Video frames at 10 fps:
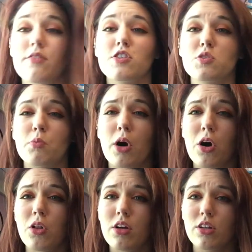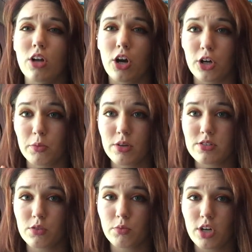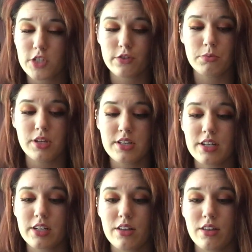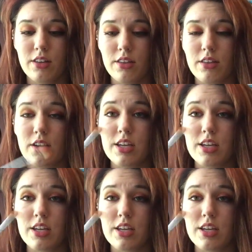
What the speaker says: of a small, longer bristled brush for blending, the